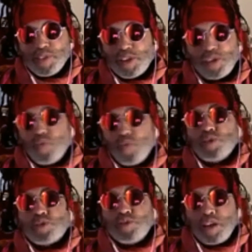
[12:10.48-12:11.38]
real
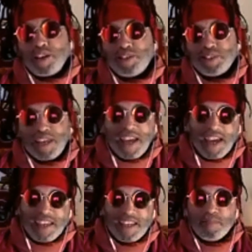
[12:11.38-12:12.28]
strings,
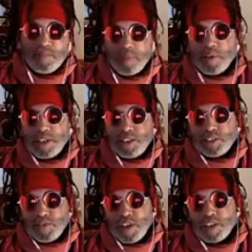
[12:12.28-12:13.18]
and then my buddy
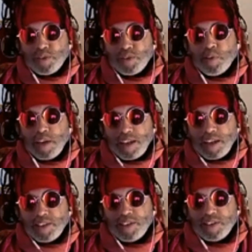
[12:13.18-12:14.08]
Sylvester
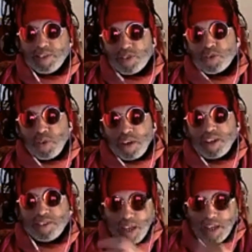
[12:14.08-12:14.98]
played
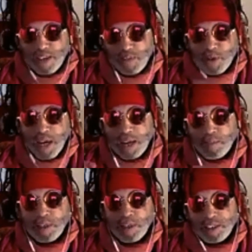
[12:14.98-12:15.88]
strings, and we kind of
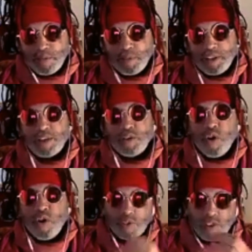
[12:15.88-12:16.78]
blended them together
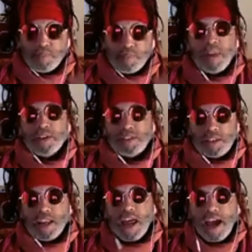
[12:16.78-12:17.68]
on this melody
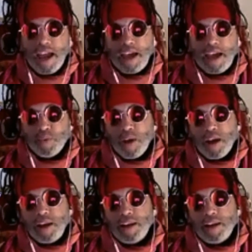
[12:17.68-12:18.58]
that I had,
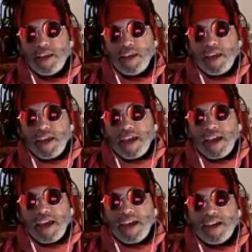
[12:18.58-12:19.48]
right?
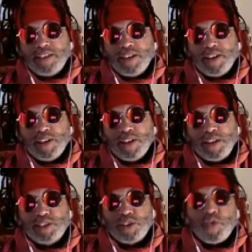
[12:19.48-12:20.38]
And
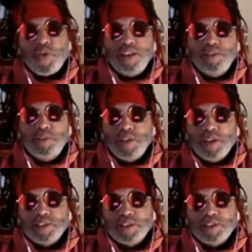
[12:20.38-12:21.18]
it's crazy because